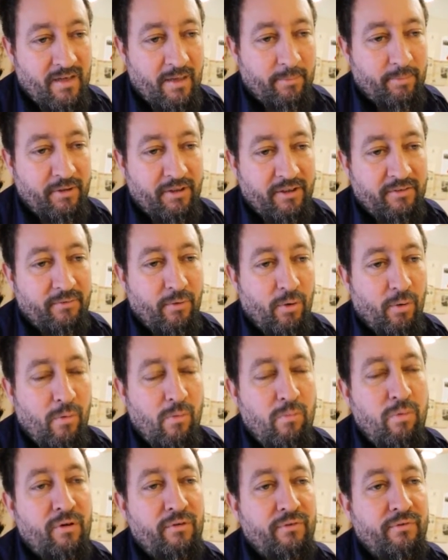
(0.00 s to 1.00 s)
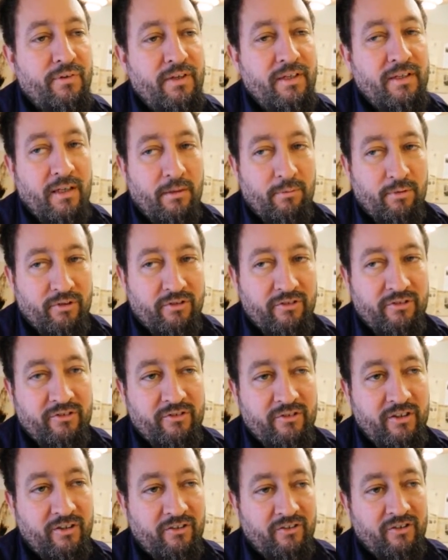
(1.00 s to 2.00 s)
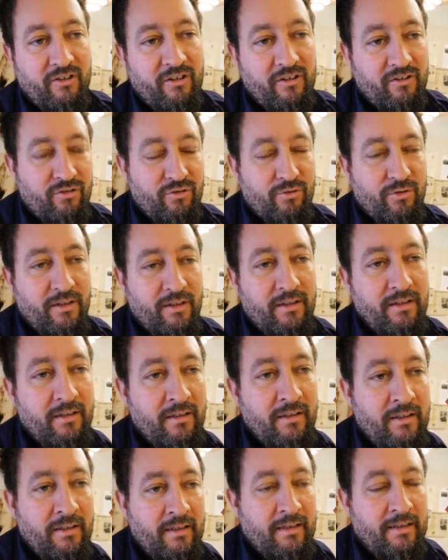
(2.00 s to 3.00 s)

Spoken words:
I believe over 1 feet I was stitching it together,